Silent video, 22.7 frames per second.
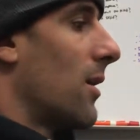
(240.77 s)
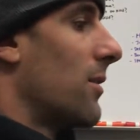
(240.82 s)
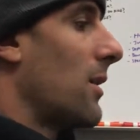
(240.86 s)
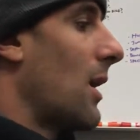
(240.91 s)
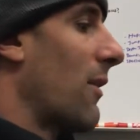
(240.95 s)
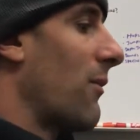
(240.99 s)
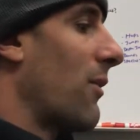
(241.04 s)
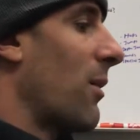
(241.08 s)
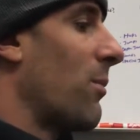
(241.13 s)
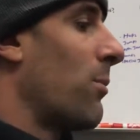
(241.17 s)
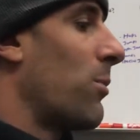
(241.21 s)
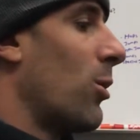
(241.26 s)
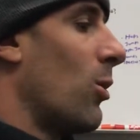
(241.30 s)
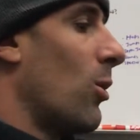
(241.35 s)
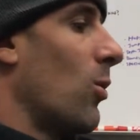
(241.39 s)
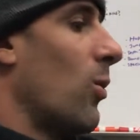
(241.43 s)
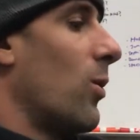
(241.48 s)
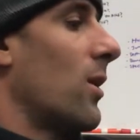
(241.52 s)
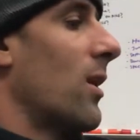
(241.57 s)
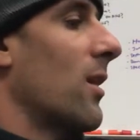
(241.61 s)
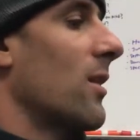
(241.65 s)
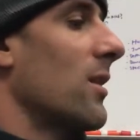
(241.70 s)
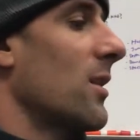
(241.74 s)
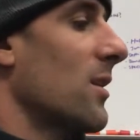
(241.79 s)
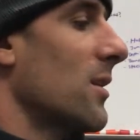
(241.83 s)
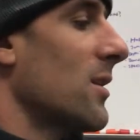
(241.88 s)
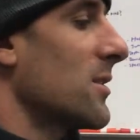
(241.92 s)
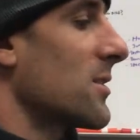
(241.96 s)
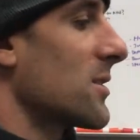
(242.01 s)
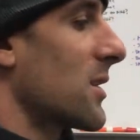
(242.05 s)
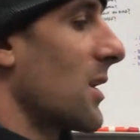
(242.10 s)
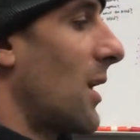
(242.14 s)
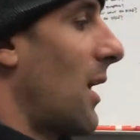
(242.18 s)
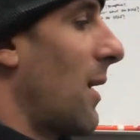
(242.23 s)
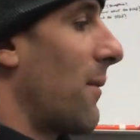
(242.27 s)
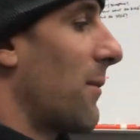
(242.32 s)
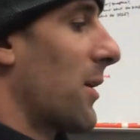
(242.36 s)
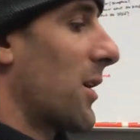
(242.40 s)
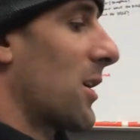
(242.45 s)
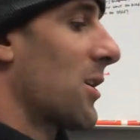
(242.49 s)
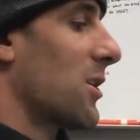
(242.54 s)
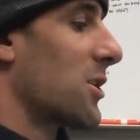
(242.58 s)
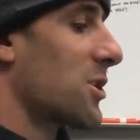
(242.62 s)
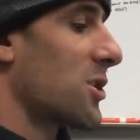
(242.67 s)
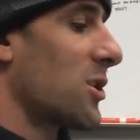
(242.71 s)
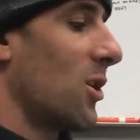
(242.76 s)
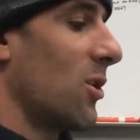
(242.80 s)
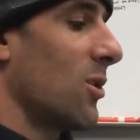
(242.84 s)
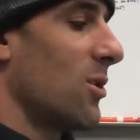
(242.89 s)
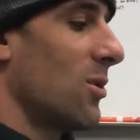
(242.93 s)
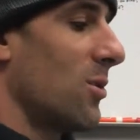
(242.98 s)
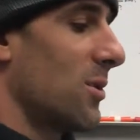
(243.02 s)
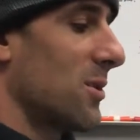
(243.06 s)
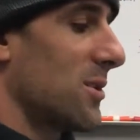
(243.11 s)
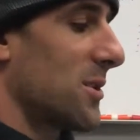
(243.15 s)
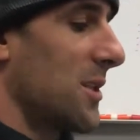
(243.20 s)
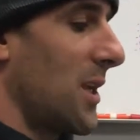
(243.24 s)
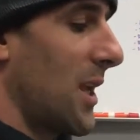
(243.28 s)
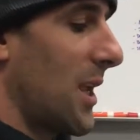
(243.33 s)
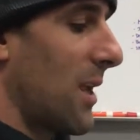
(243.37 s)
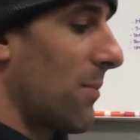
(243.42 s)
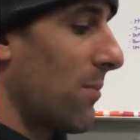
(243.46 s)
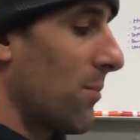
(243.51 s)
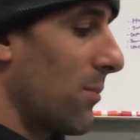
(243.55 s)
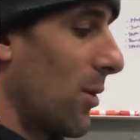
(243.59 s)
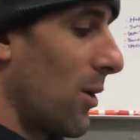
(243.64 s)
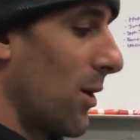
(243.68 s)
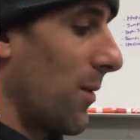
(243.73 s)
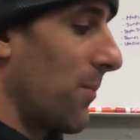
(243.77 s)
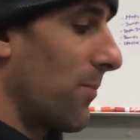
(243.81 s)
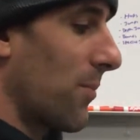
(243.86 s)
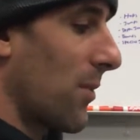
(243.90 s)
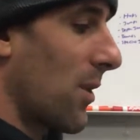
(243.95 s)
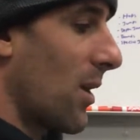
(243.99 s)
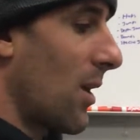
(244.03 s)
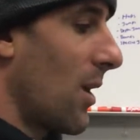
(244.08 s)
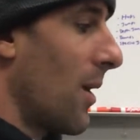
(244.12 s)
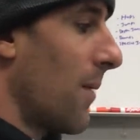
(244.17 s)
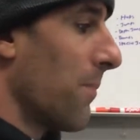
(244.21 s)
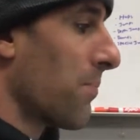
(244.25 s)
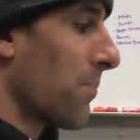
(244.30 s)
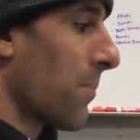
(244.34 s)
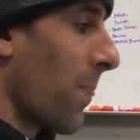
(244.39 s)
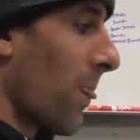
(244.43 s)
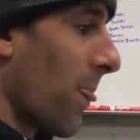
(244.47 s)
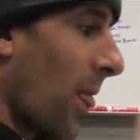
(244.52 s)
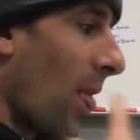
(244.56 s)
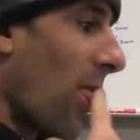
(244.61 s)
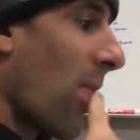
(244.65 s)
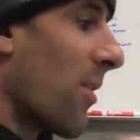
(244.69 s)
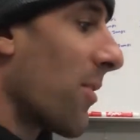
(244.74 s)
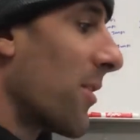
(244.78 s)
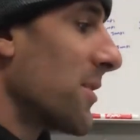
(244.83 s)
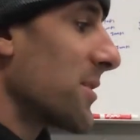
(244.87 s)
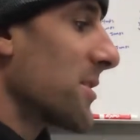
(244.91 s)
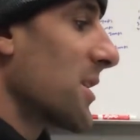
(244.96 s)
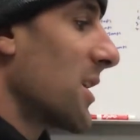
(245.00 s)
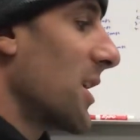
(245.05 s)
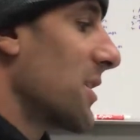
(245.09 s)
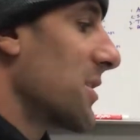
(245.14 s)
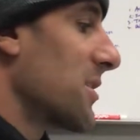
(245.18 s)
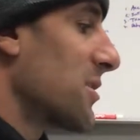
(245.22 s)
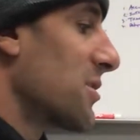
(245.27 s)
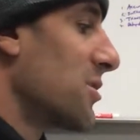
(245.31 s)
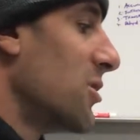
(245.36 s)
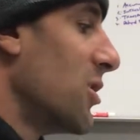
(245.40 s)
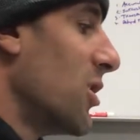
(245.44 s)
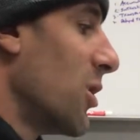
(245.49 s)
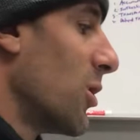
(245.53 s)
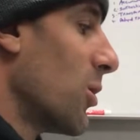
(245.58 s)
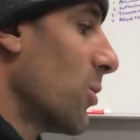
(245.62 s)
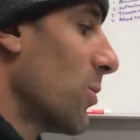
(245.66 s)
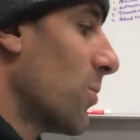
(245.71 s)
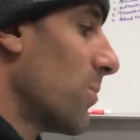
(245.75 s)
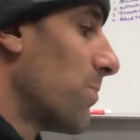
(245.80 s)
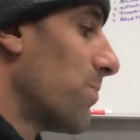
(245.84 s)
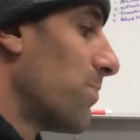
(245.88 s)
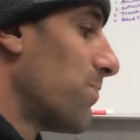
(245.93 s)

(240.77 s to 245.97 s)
Now, if I pull one of this guy, I'm not going to show you his name, but this kid is new,